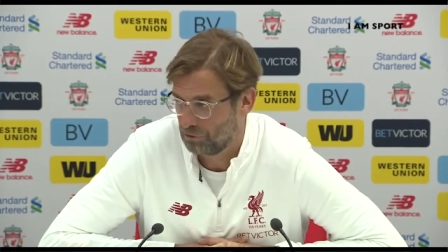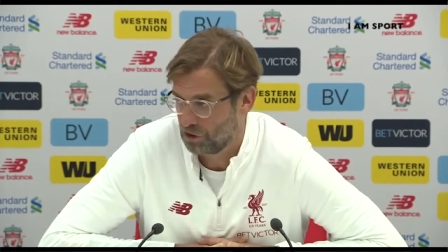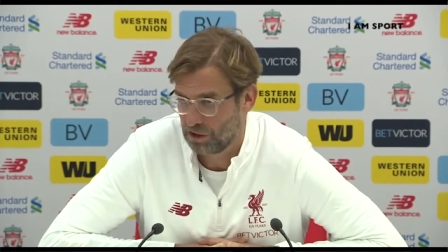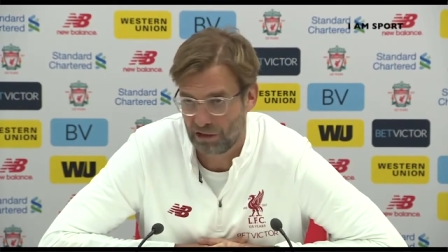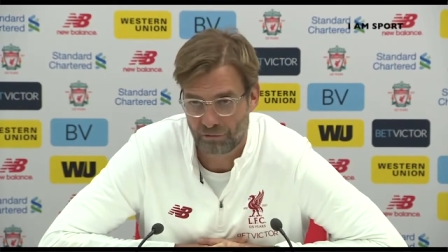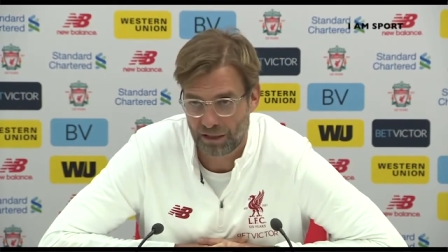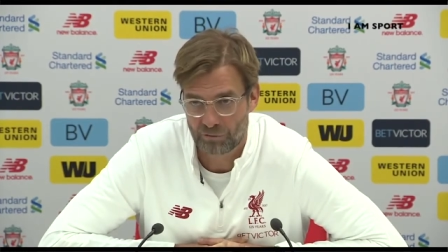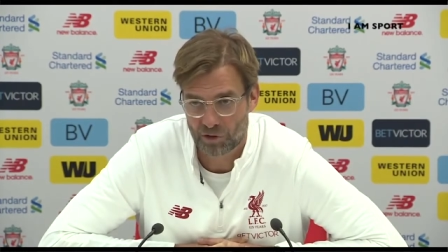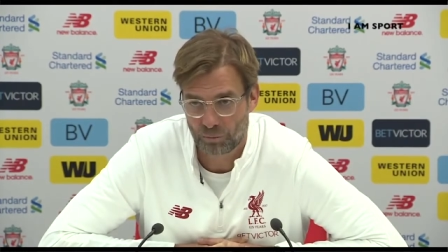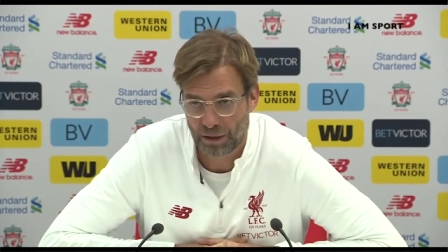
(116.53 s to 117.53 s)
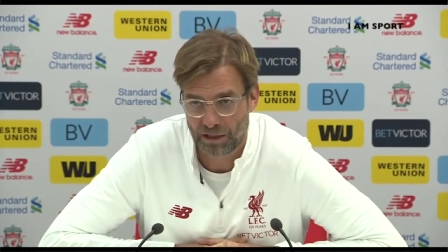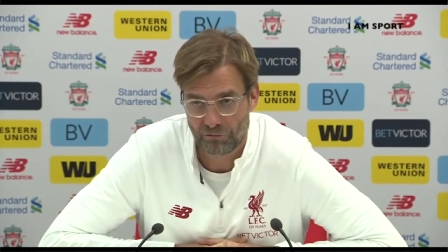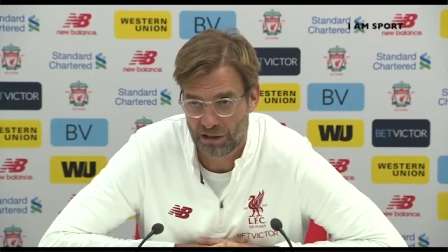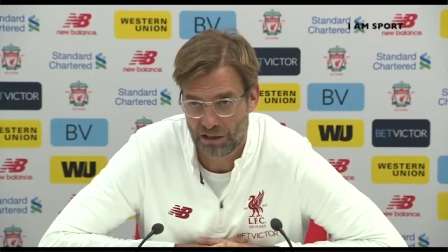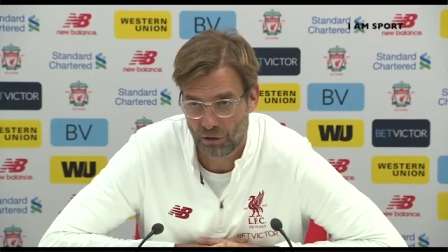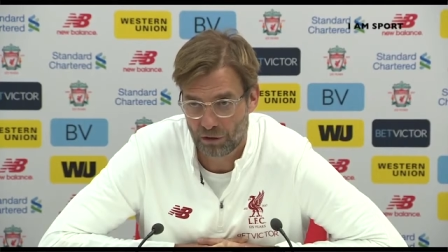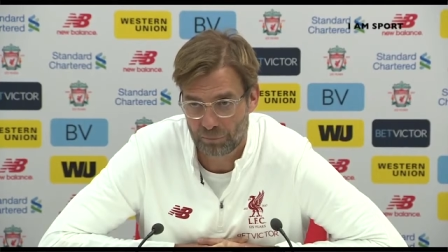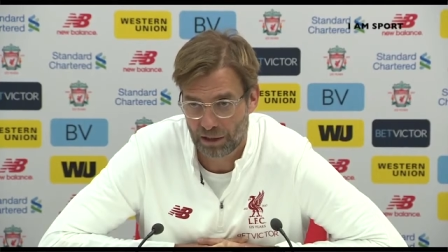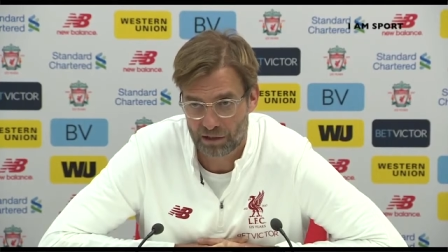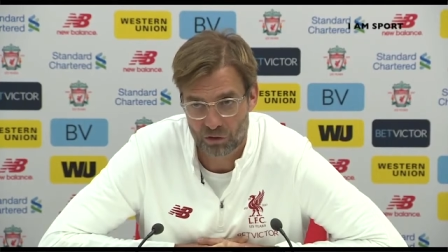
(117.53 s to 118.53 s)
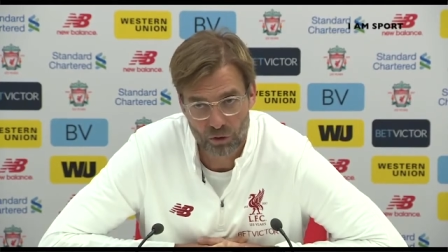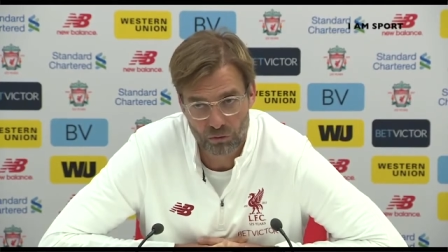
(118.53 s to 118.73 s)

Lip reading: But we still have games to play and we need all the players.